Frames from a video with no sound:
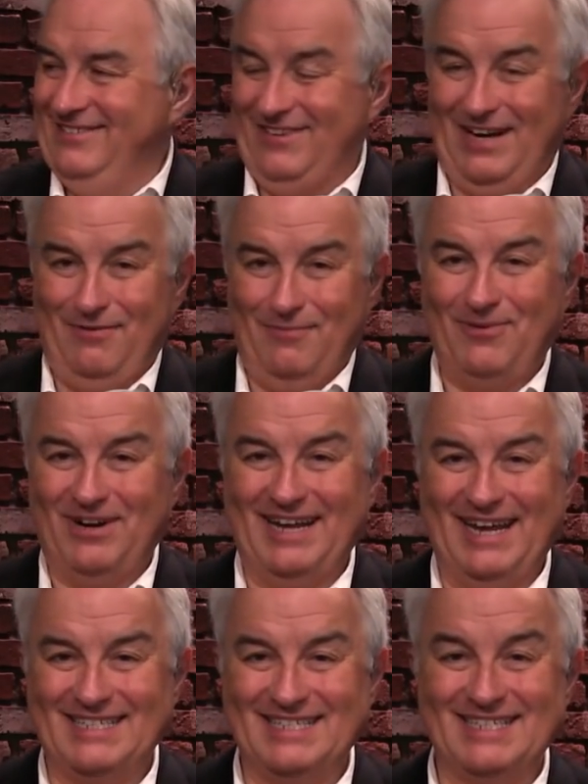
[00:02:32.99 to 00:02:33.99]
Credit reporting
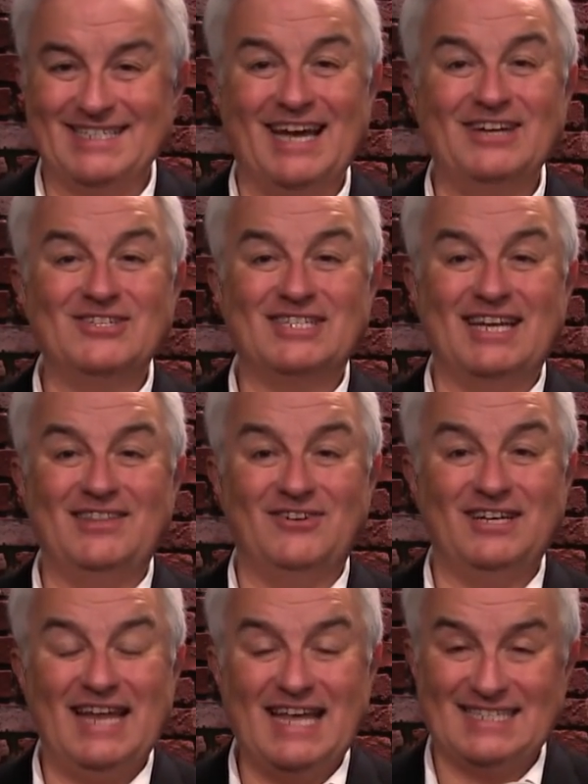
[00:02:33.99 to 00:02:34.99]
agencies. I understand they're
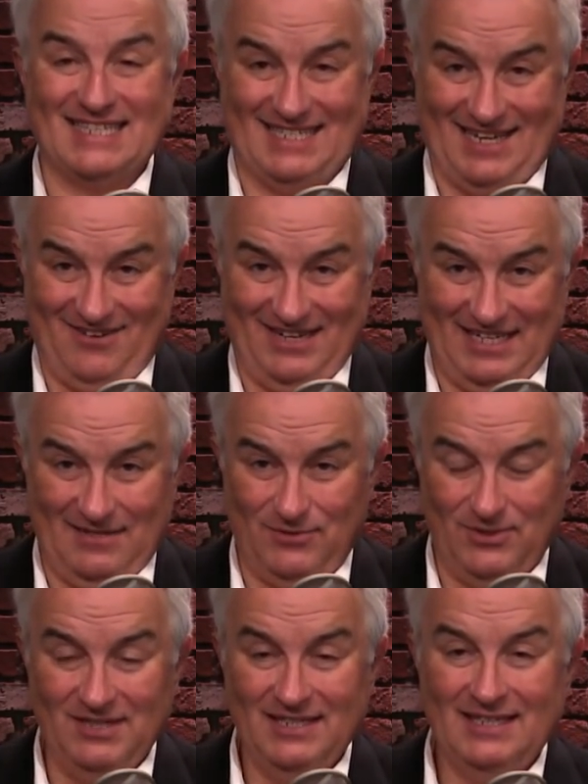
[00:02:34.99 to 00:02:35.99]
a necessary
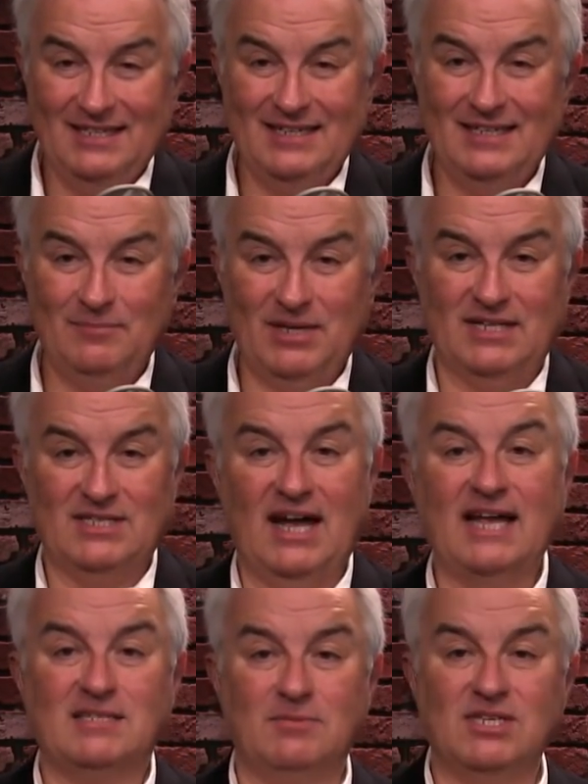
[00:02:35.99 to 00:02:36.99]
evil because there
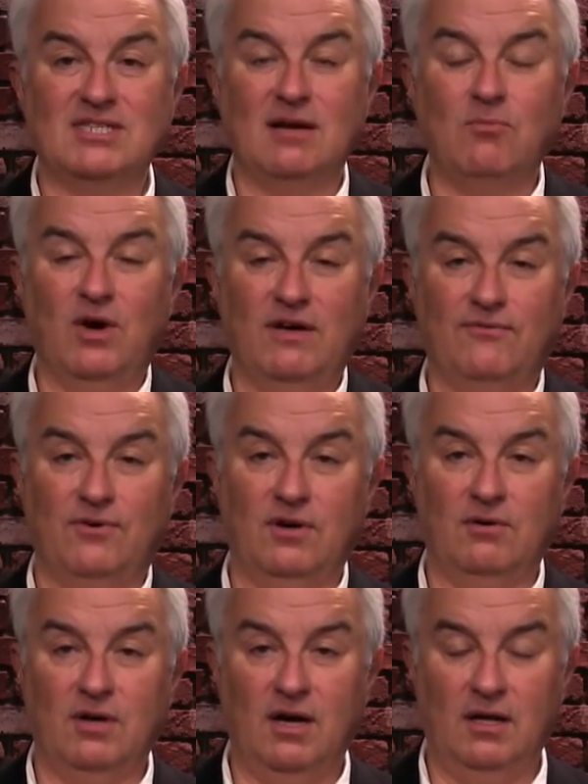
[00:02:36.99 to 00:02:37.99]
has to be some way for
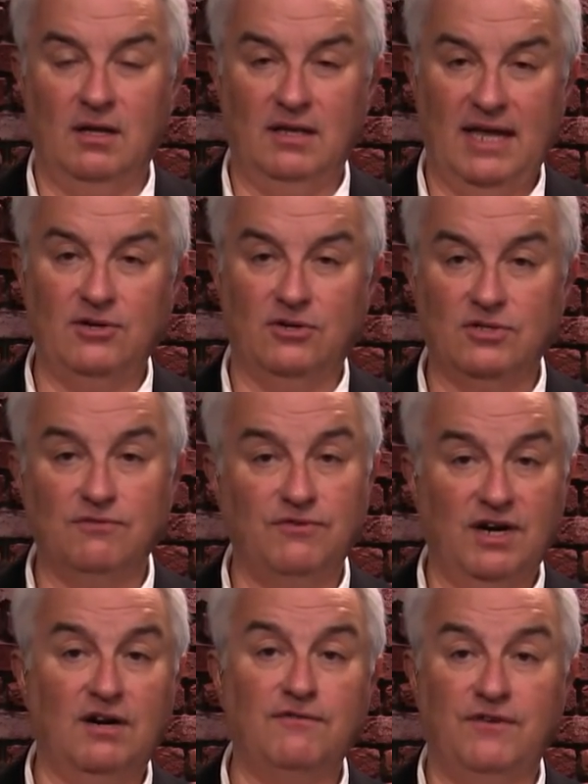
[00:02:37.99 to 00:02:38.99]
a, a lender to
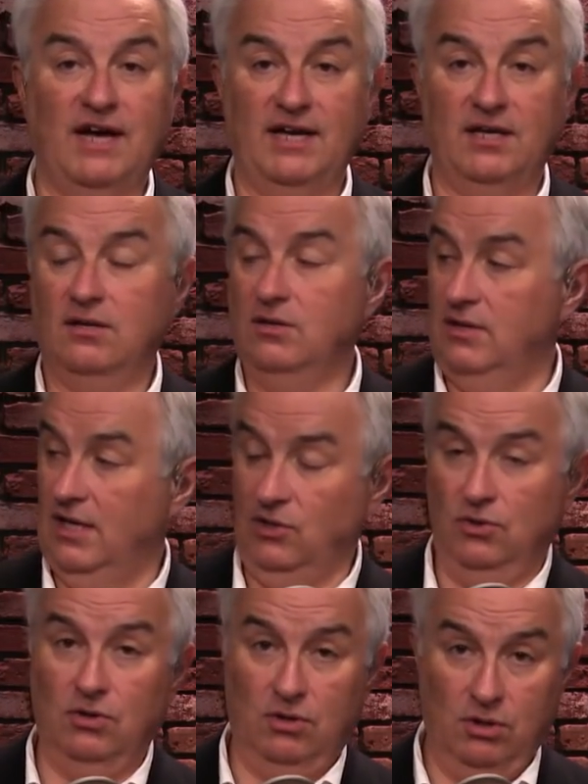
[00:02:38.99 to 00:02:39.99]
verify that
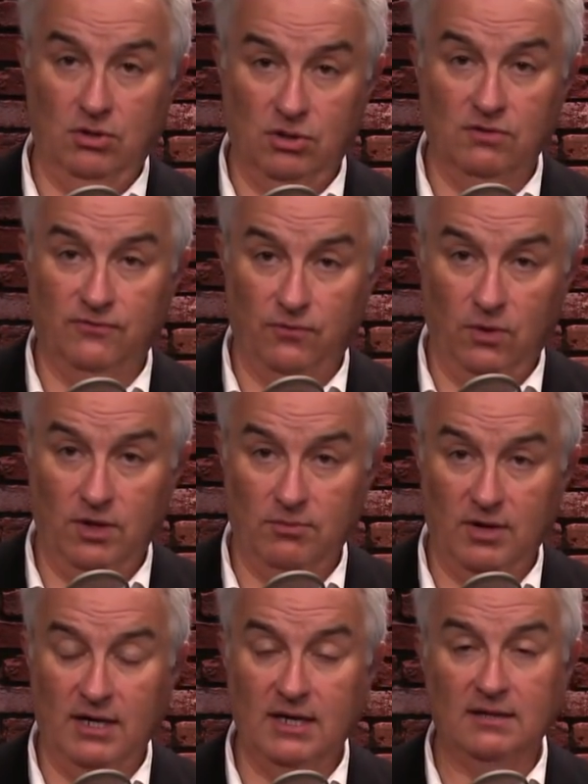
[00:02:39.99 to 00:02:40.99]
you're good for it,
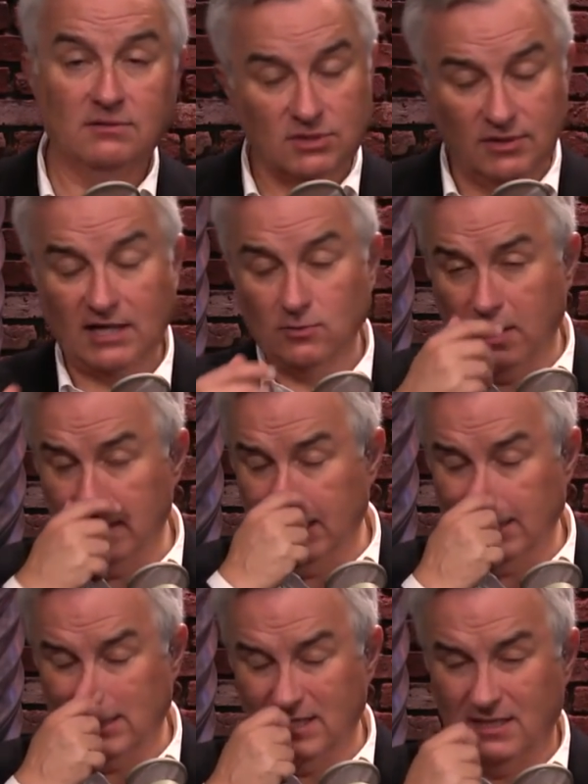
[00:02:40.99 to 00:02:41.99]
right? And so that's why they
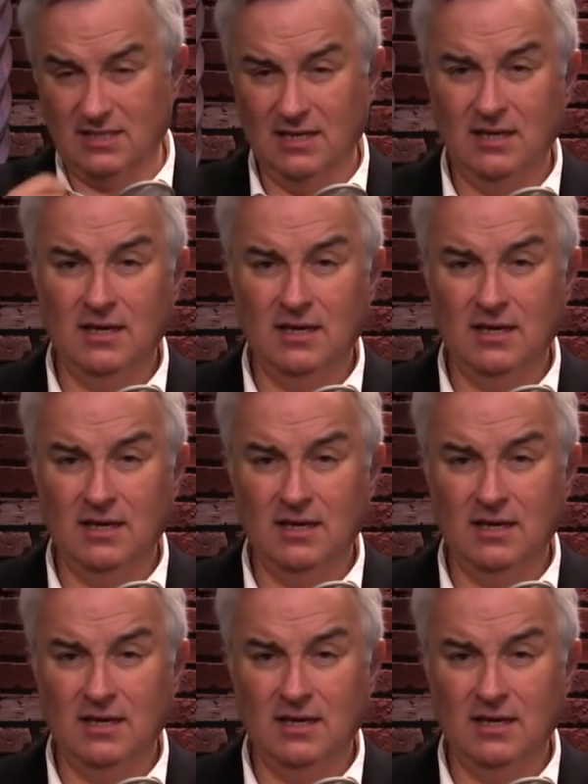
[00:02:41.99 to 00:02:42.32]
exist.